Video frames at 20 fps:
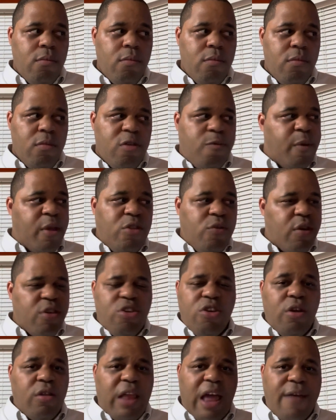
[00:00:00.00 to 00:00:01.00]
Spend the rest of
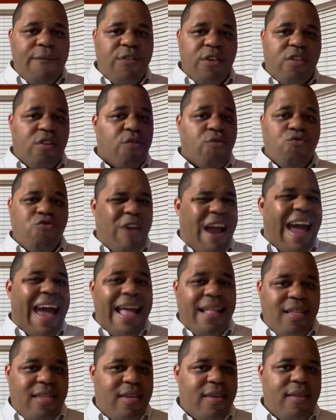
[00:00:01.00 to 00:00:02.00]
your life as a
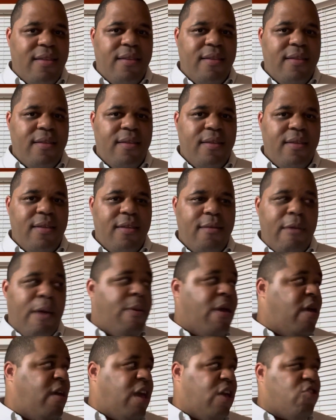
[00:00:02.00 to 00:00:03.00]
rat.
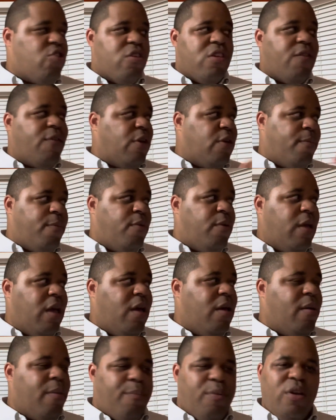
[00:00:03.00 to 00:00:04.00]
Maybe you get yourself a,
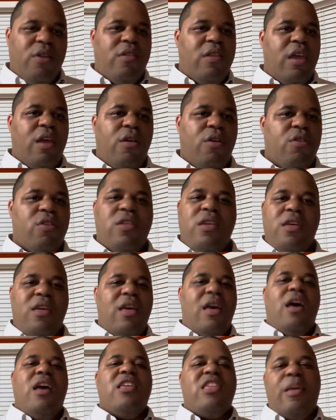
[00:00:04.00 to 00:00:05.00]
a book deal to
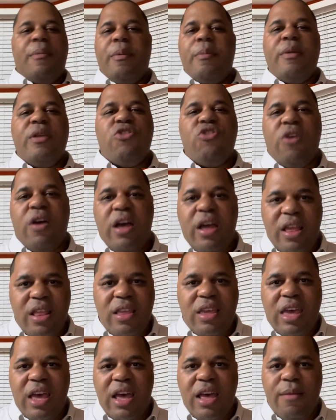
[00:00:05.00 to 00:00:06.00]
supplement your
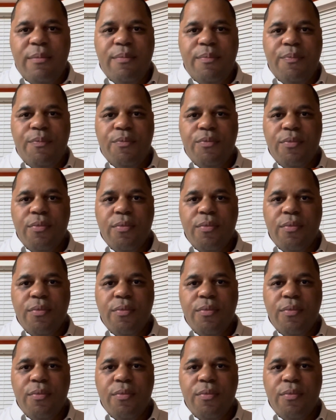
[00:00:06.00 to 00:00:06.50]
income.